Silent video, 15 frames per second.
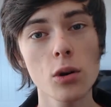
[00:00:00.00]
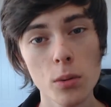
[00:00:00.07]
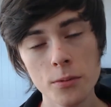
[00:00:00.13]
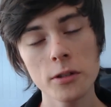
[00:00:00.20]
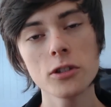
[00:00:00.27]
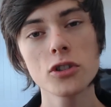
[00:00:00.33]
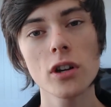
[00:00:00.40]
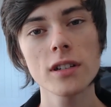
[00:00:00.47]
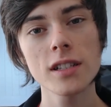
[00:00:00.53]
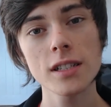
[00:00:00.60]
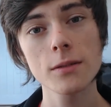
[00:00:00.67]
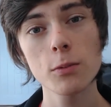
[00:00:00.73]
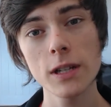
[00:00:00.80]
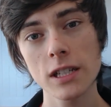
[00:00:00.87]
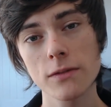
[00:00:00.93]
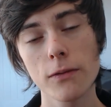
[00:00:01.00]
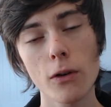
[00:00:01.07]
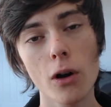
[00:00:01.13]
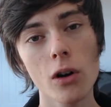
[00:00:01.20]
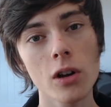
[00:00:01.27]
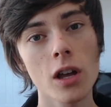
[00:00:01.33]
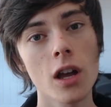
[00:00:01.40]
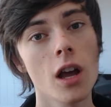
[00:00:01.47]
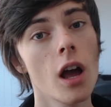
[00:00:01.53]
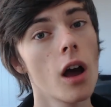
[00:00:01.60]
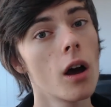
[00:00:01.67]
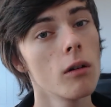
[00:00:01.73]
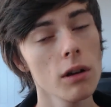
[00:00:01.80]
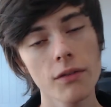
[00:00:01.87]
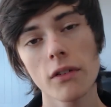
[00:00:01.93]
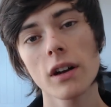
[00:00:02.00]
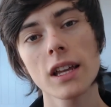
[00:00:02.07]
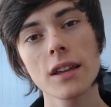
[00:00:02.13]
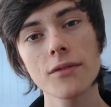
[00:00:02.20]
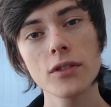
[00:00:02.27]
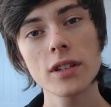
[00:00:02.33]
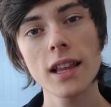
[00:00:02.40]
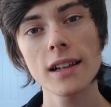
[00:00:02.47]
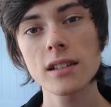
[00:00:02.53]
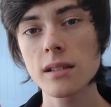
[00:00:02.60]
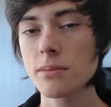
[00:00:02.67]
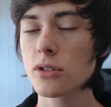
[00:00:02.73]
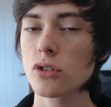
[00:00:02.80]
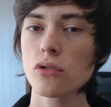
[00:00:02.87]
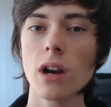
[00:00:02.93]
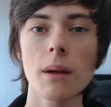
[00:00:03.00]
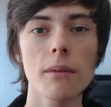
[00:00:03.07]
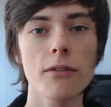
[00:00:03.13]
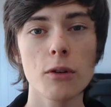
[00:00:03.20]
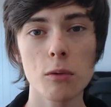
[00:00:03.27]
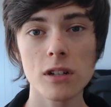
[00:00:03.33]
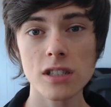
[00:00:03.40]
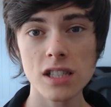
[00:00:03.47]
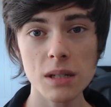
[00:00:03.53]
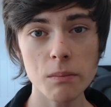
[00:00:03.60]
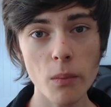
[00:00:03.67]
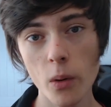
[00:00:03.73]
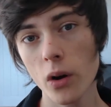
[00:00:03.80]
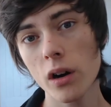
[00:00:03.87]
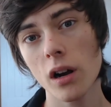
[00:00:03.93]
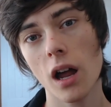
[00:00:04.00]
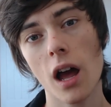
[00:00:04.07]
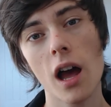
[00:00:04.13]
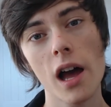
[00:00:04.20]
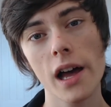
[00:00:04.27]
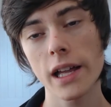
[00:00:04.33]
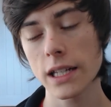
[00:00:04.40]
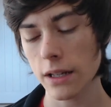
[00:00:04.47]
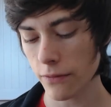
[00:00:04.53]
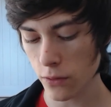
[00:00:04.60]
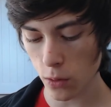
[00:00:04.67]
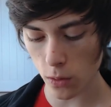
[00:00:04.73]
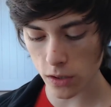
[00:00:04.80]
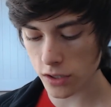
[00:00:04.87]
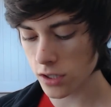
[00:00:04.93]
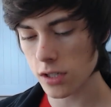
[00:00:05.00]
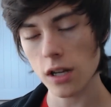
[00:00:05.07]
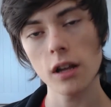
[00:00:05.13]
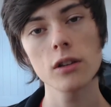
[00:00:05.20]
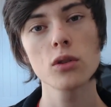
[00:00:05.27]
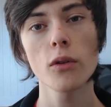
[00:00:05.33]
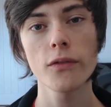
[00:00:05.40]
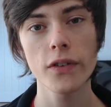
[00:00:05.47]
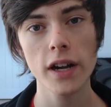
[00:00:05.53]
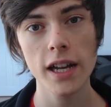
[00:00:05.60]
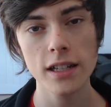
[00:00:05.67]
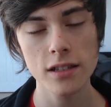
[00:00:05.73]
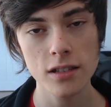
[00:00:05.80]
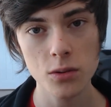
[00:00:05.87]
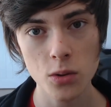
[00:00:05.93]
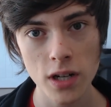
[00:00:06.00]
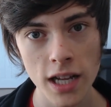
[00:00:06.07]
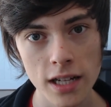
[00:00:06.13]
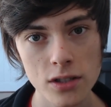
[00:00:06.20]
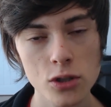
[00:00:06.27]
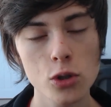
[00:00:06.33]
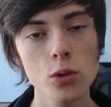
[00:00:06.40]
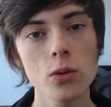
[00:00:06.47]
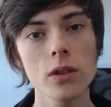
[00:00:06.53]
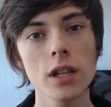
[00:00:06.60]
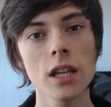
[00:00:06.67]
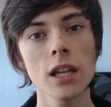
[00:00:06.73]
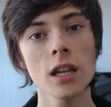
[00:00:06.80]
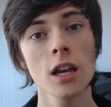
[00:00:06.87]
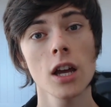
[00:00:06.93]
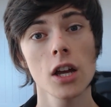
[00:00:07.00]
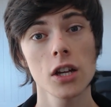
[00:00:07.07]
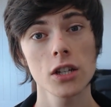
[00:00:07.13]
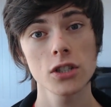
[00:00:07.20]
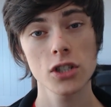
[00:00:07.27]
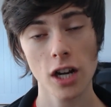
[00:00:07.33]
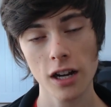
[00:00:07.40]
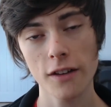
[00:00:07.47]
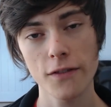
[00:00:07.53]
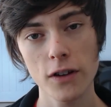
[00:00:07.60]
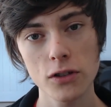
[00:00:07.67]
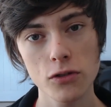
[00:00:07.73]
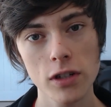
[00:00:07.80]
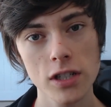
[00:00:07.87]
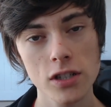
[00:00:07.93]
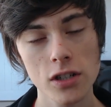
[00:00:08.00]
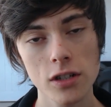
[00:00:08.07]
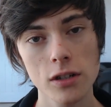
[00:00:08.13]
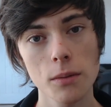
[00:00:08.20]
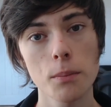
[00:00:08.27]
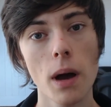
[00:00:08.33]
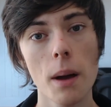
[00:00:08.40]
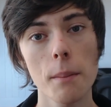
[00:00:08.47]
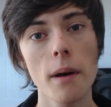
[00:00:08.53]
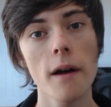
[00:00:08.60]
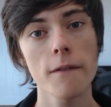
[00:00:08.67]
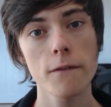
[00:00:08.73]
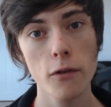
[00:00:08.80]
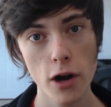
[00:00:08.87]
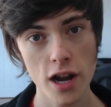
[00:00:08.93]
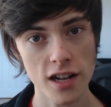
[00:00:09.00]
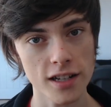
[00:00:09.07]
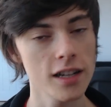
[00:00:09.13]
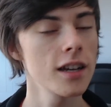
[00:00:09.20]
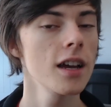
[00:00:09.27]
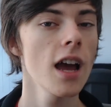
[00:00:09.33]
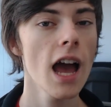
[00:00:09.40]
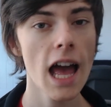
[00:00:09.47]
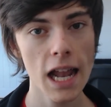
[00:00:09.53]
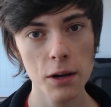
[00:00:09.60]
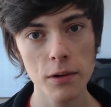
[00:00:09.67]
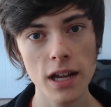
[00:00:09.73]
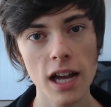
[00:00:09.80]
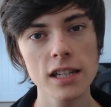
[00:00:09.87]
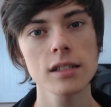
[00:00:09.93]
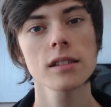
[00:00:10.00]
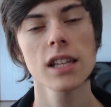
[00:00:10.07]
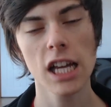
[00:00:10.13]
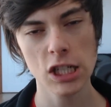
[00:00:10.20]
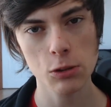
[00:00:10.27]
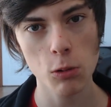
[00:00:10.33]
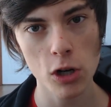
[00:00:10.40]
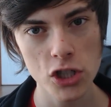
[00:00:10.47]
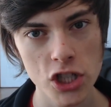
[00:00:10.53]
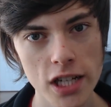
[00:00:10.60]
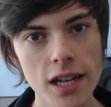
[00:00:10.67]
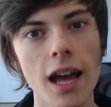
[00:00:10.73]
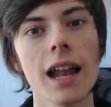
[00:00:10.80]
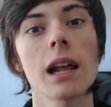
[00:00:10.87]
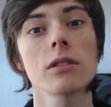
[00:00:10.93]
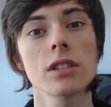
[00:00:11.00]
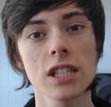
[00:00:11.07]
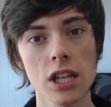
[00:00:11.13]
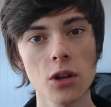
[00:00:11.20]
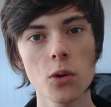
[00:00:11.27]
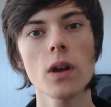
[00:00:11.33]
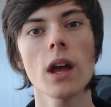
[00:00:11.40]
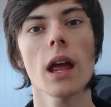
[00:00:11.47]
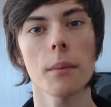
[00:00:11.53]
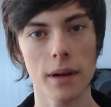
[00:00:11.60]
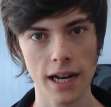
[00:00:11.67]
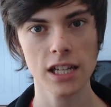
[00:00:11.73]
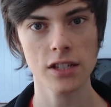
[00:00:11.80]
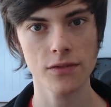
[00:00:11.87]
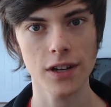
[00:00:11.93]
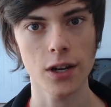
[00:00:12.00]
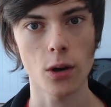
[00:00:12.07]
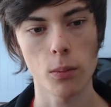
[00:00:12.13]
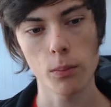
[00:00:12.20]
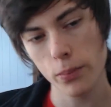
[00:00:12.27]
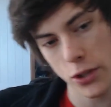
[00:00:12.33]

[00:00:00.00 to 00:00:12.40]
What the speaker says: I hope you enjoyed this week's vlog. Leave a like if you did, subscribe if you want to see more, and of course, don't forget to donate to the charity fundraiser by my friend. Anyway guys, thanks for watching and I'll see you in my next video.